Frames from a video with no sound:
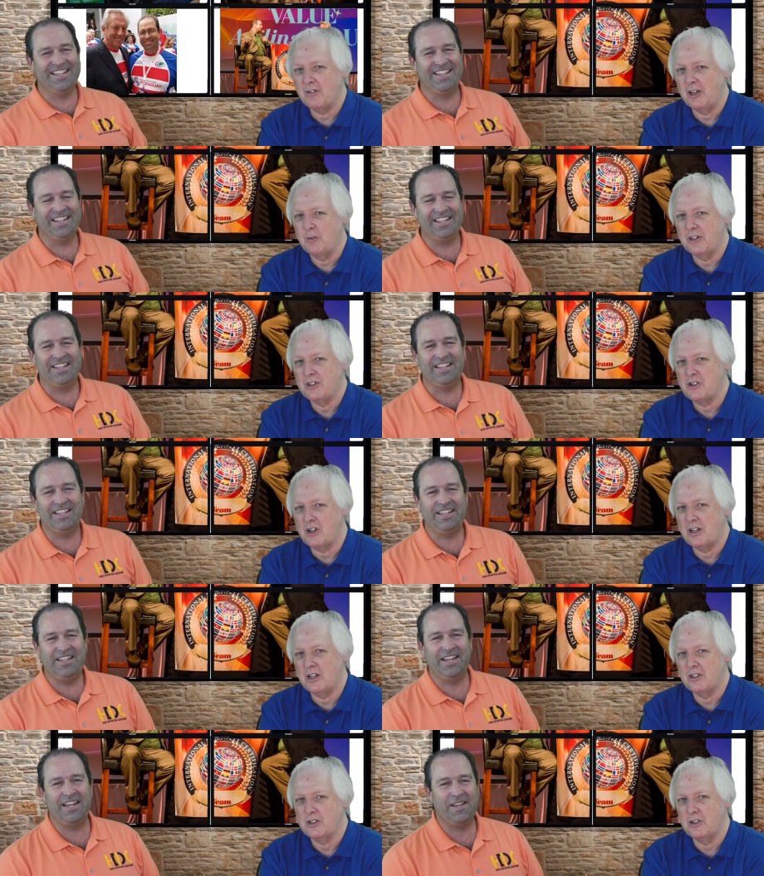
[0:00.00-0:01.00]
Speaker 1: with
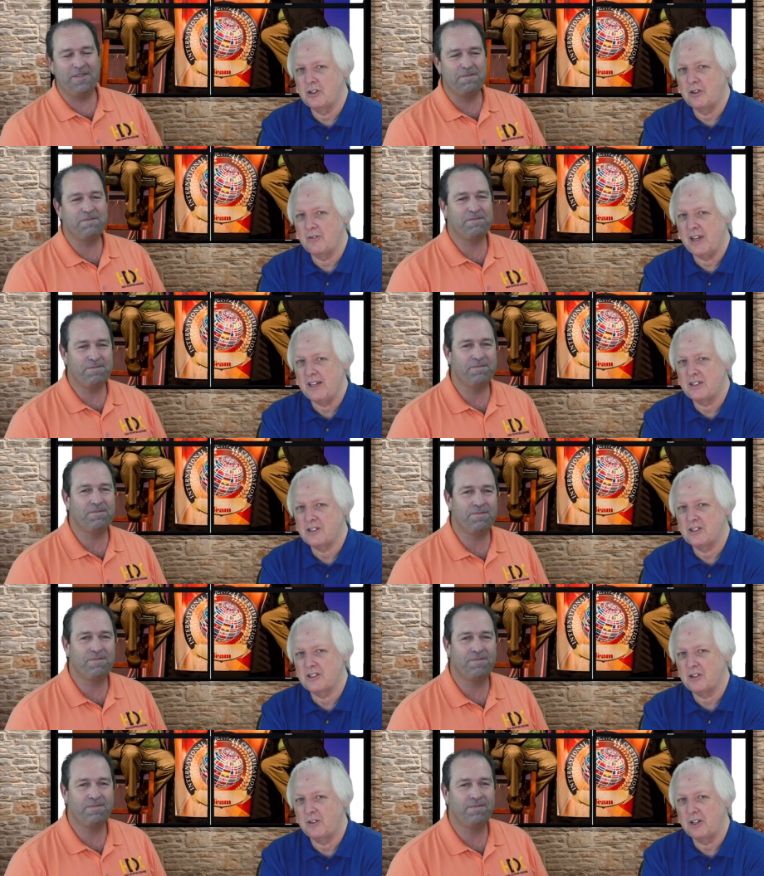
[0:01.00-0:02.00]
John yeah. to events and
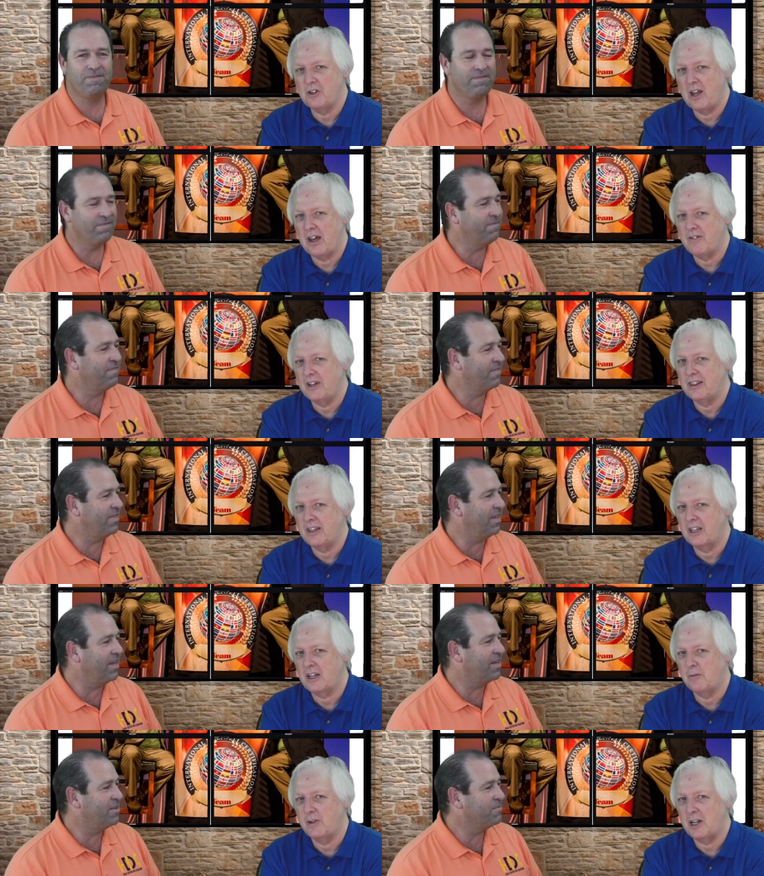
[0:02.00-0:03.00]
so on. Do you have anything
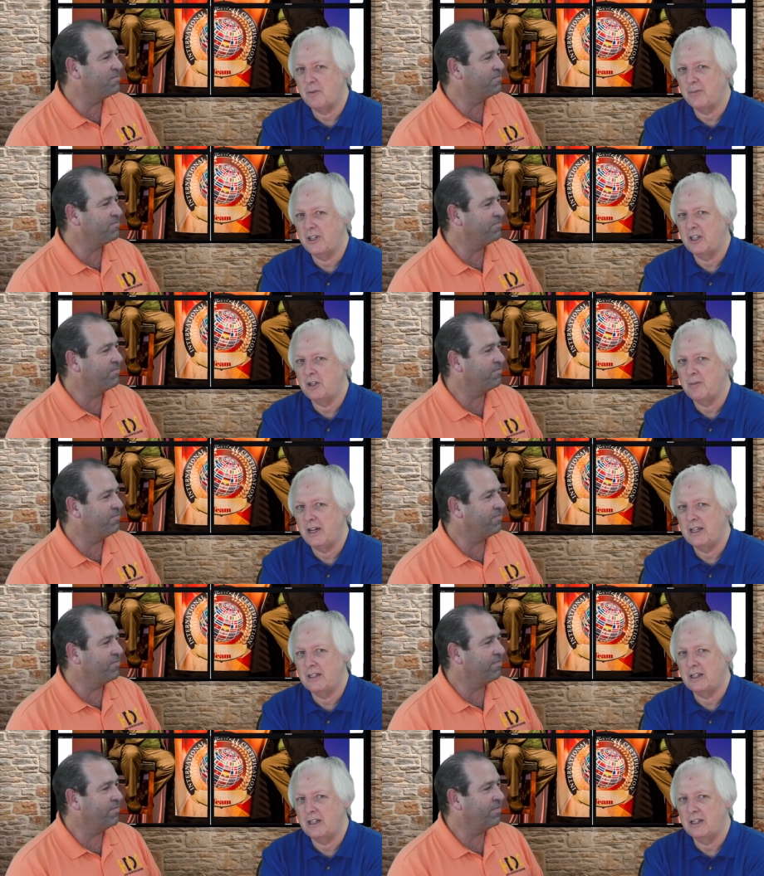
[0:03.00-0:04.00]
coming up that you might
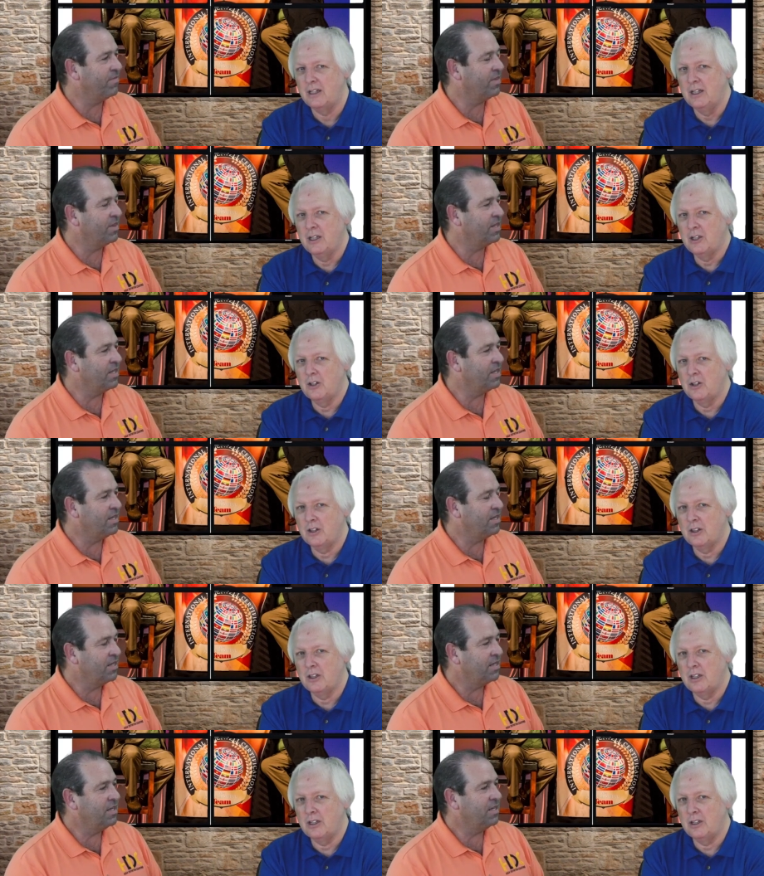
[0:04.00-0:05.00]
uh, you,
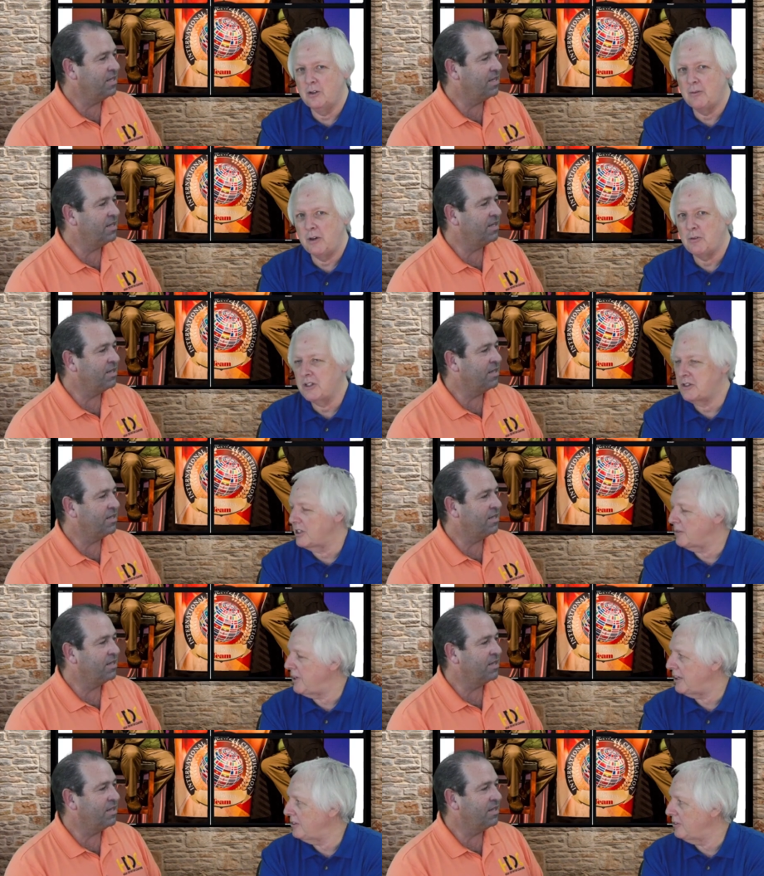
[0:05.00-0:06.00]
that you might want to talk
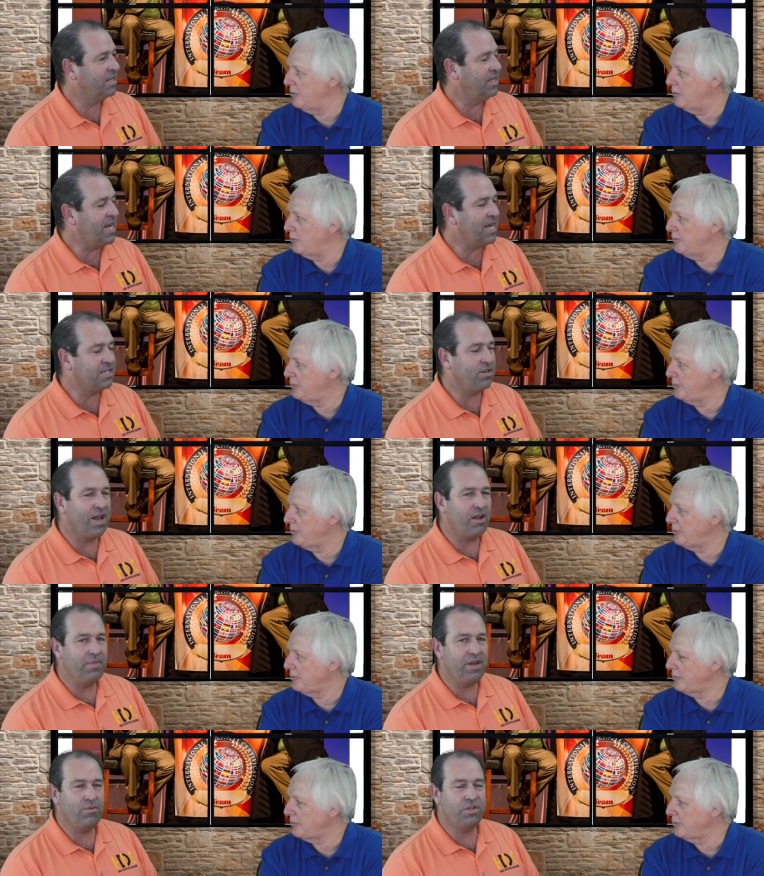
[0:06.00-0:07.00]
about?
Speaker 2: Yeah, so I'll
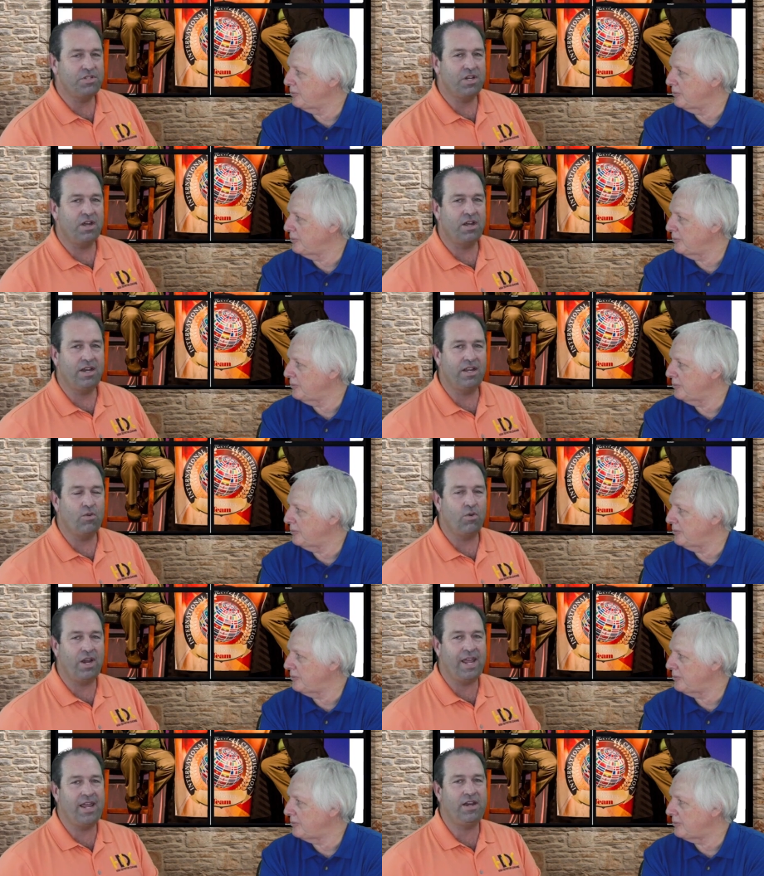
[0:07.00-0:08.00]
be with John in
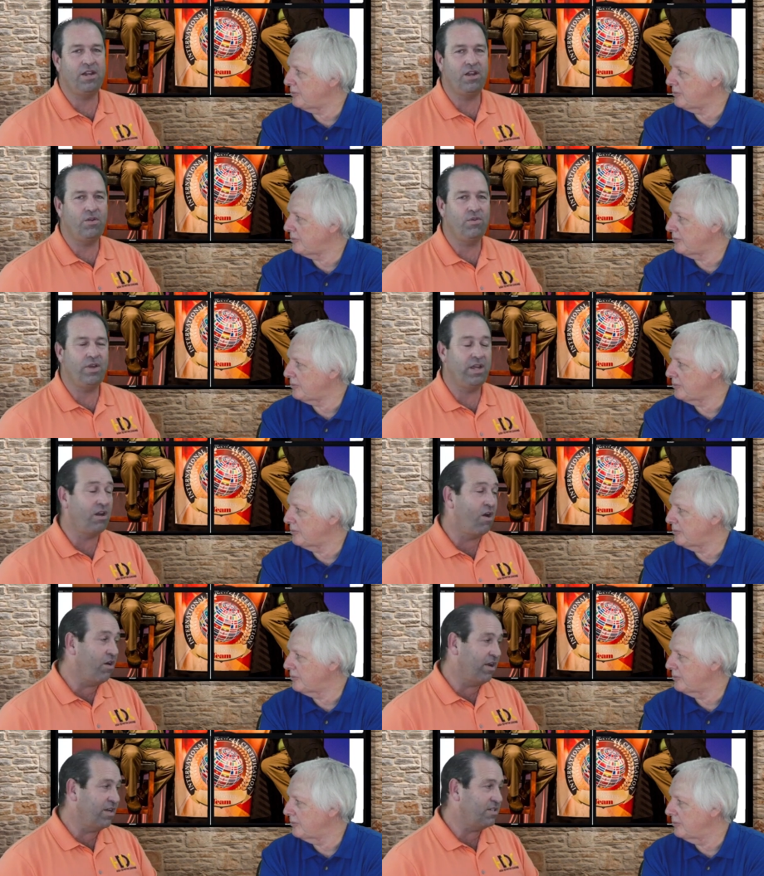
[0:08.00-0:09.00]
Orlando in
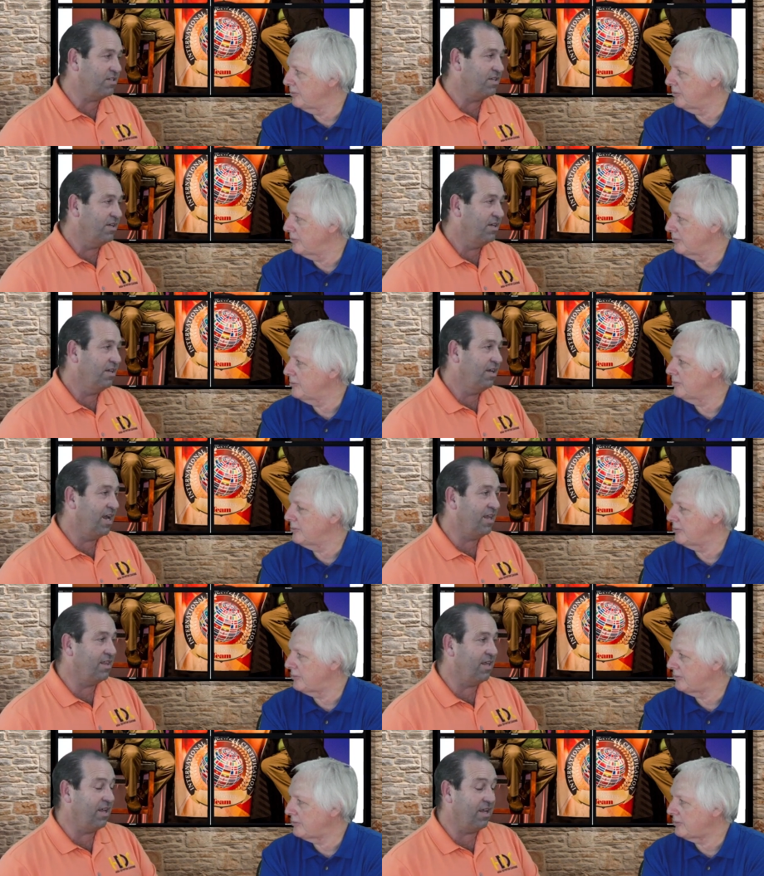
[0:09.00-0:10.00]
August at
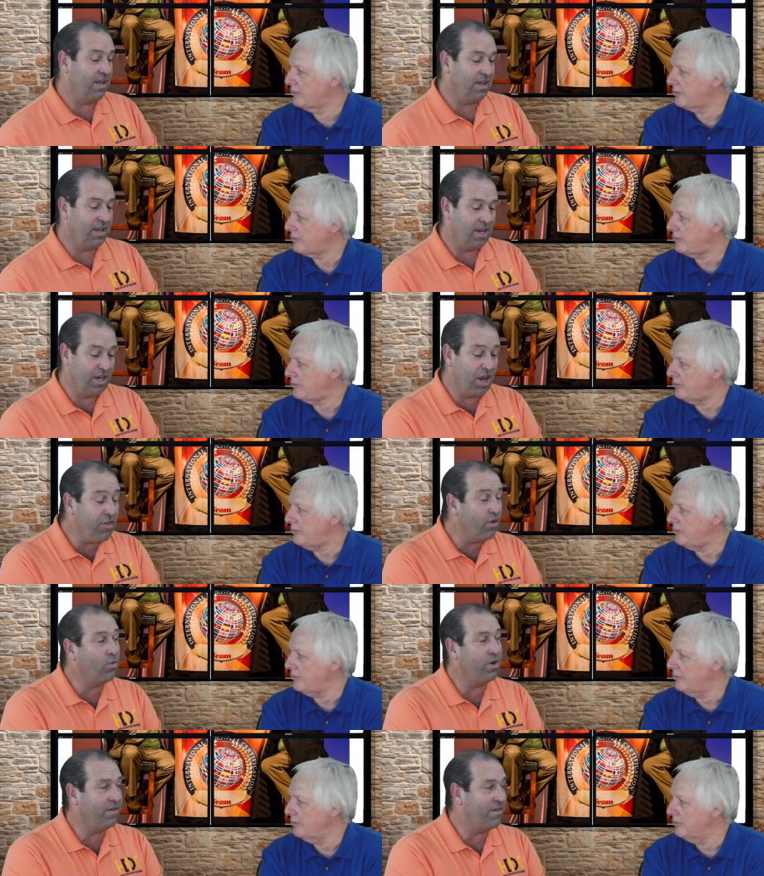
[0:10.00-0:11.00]
the uh, another
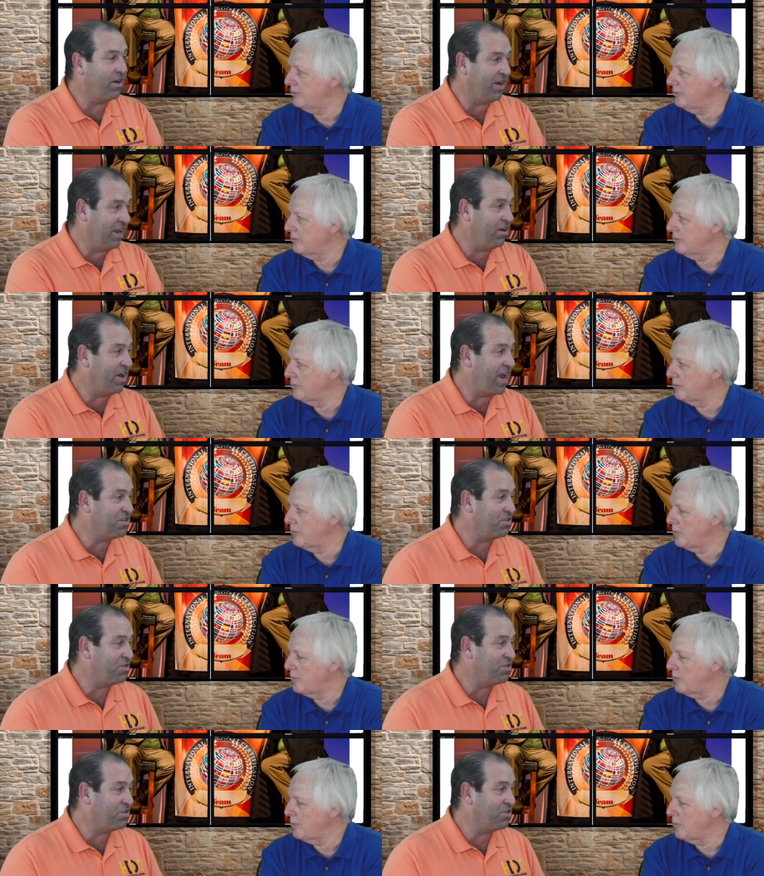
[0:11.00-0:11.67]
one of our international